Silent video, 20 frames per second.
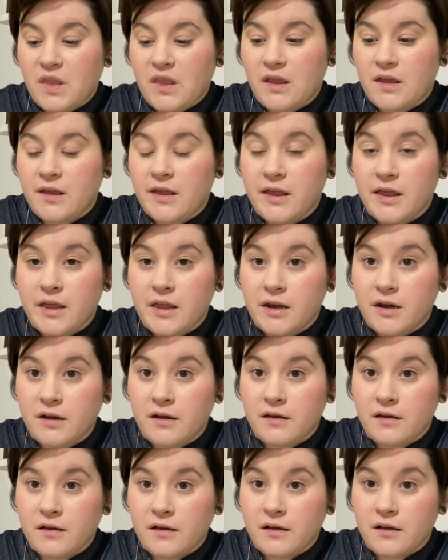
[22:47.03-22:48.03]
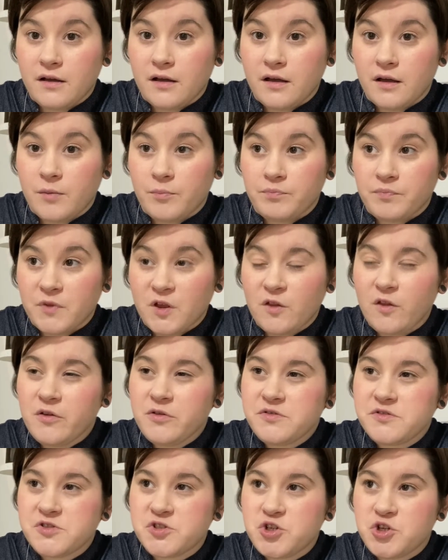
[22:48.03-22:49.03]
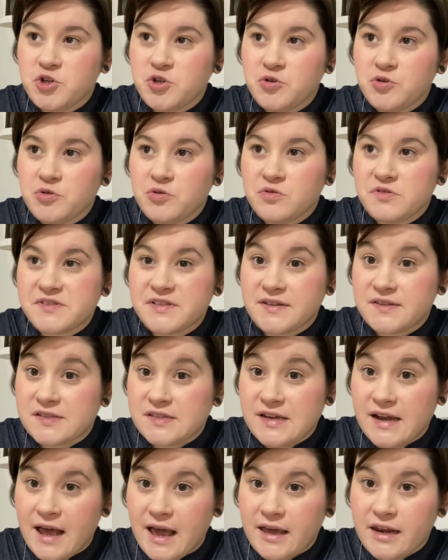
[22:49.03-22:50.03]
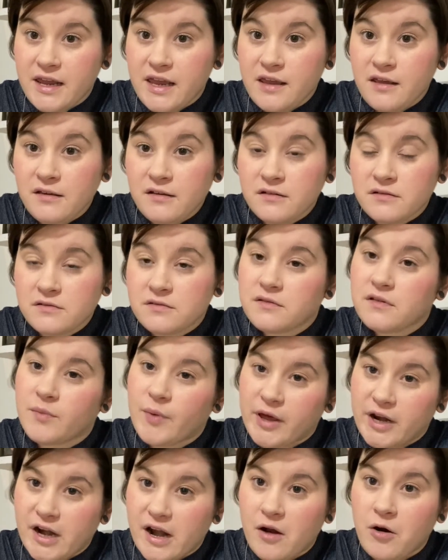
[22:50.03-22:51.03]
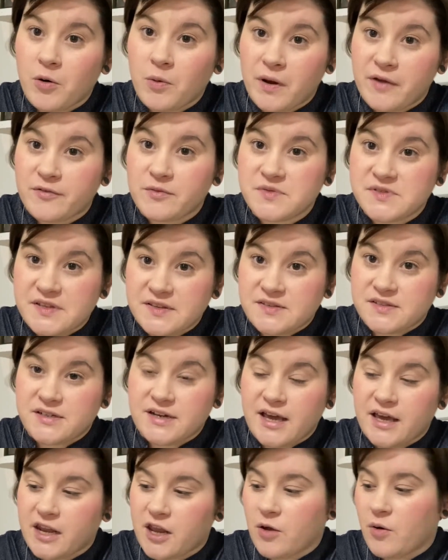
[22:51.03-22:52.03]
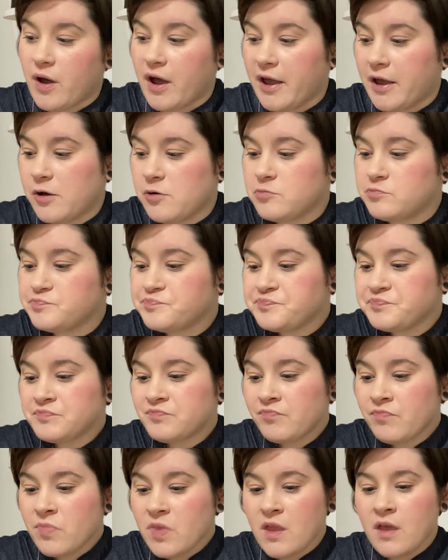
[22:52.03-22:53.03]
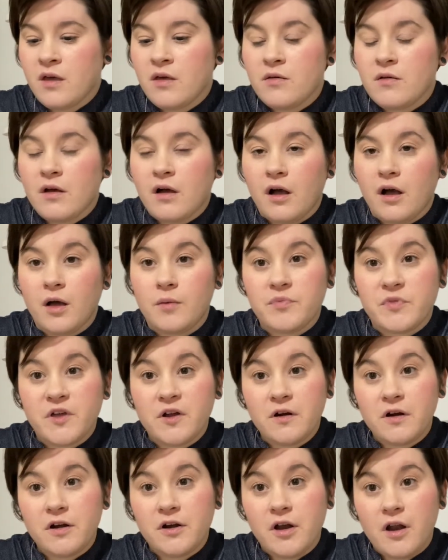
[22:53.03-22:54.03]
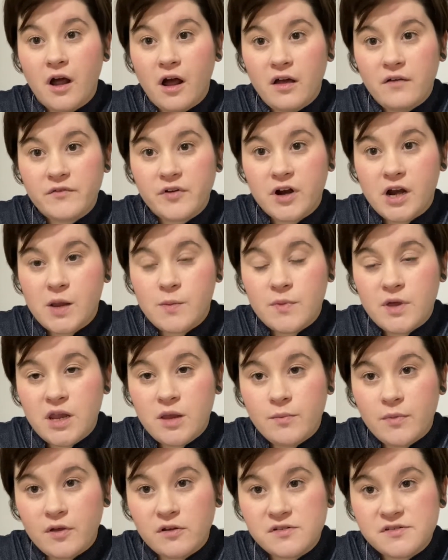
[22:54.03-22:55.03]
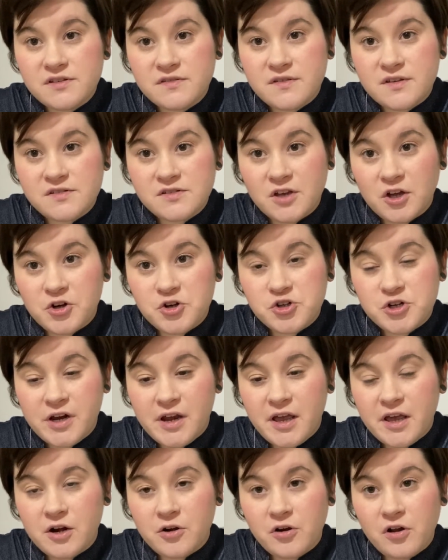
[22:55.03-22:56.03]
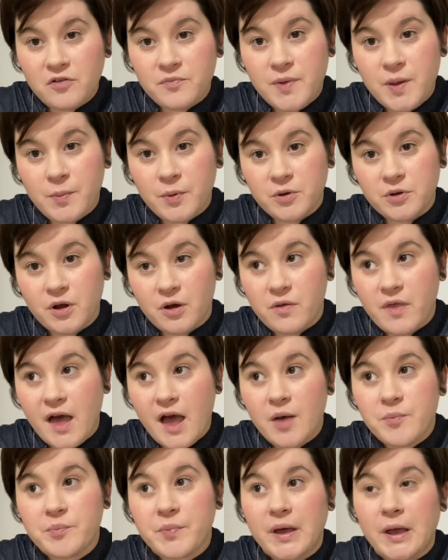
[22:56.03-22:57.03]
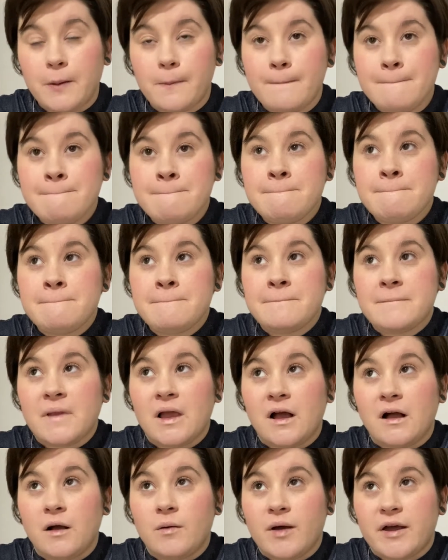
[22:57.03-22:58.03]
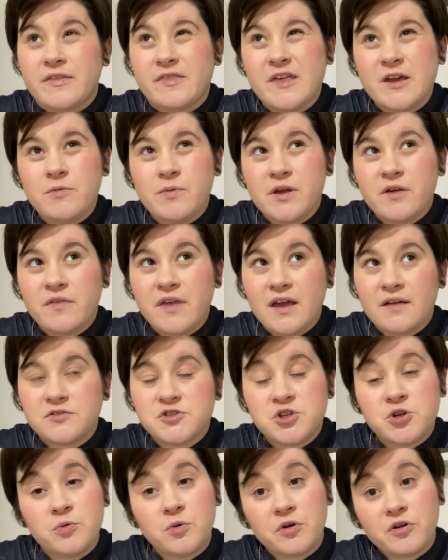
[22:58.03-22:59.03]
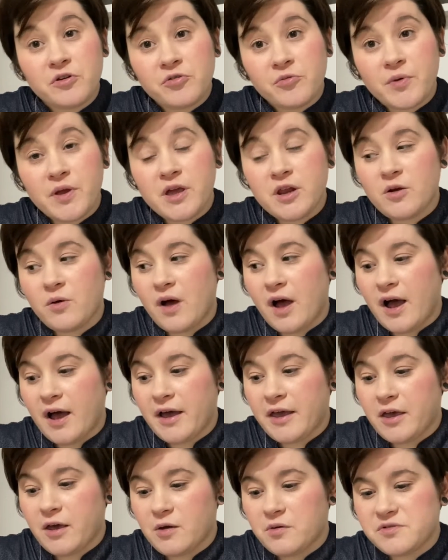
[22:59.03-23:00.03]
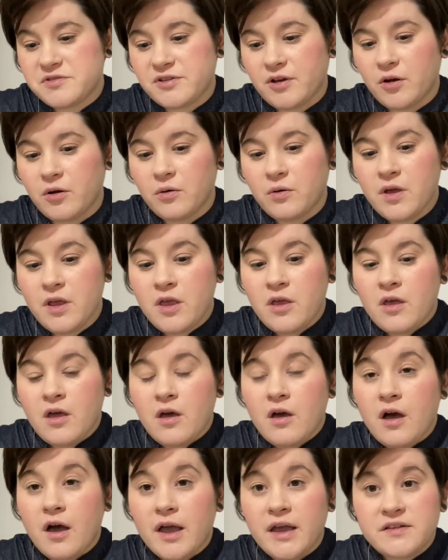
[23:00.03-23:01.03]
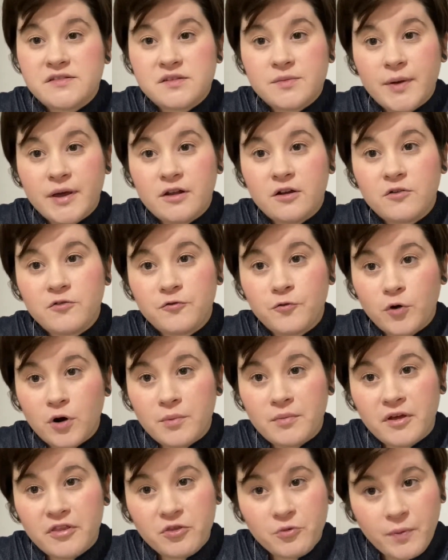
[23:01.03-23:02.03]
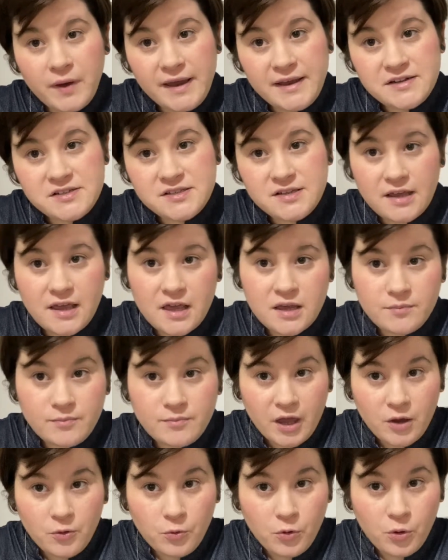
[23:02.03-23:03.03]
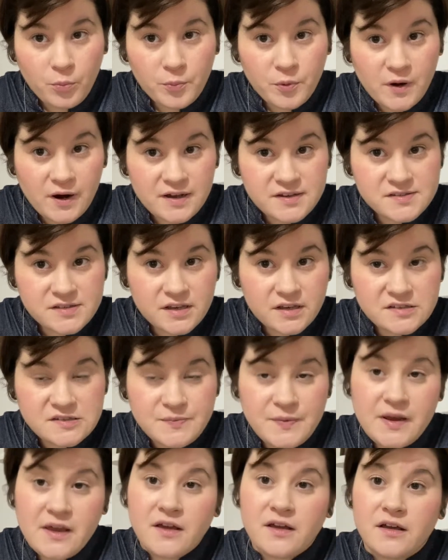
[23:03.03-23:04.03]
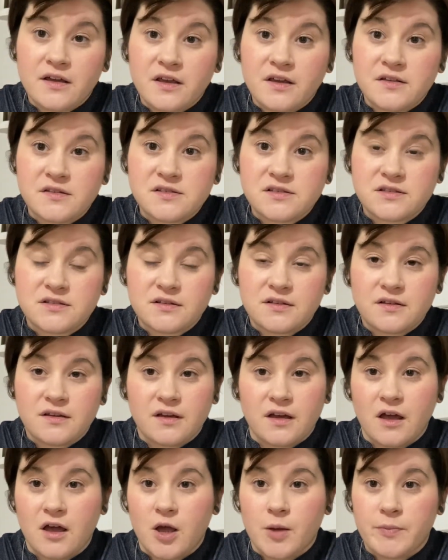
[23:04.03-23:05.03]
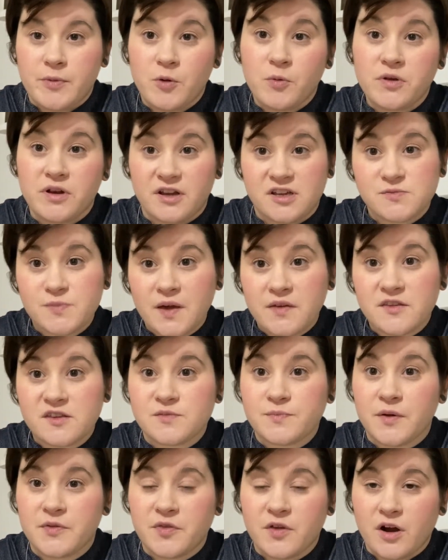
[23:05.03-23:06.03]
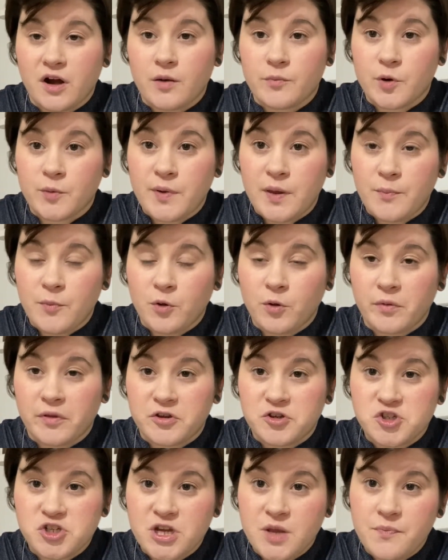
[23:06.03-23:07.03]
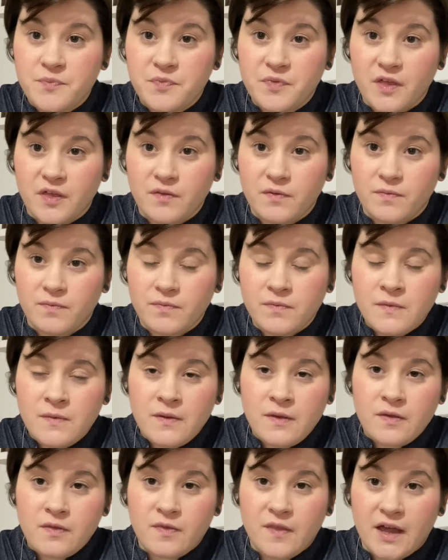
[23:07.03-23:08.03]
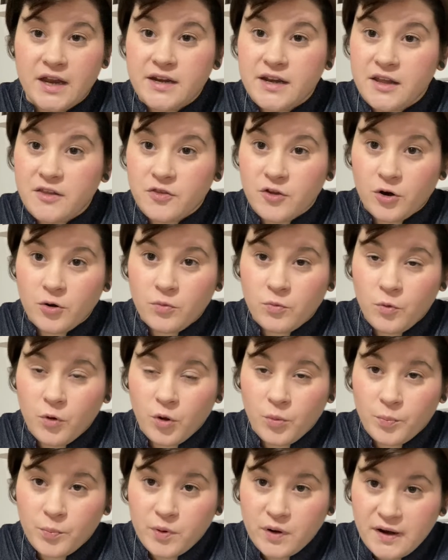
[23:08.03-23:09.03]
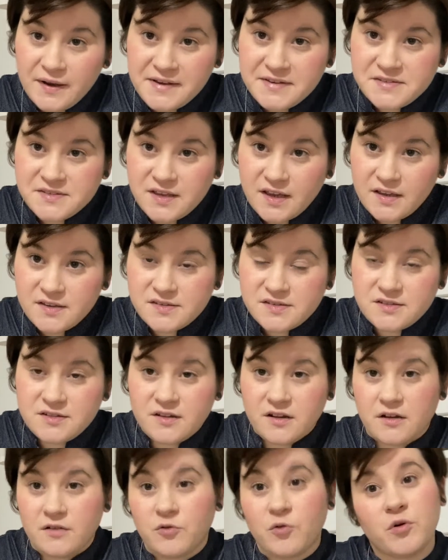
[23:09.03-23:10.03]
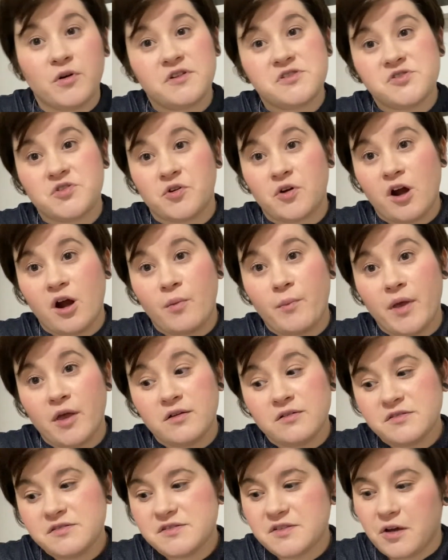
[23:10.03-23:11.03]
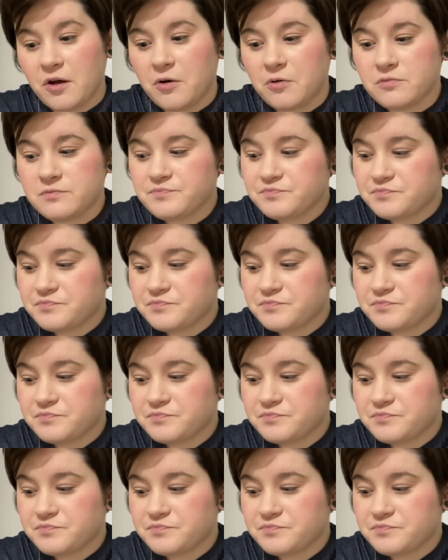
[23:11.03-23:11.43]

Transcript: in close to Cincinnati, about an hour away from Cincinnati, Ohio. There are not very many mills in this country. I don't know if people know that, but I think we only have 2 or 3 in Ohio. So it's about a 4-month wait to get wool processed because you wouldn't expect this, but there are more people with sheep that need their wool processed. And of course there are mills. So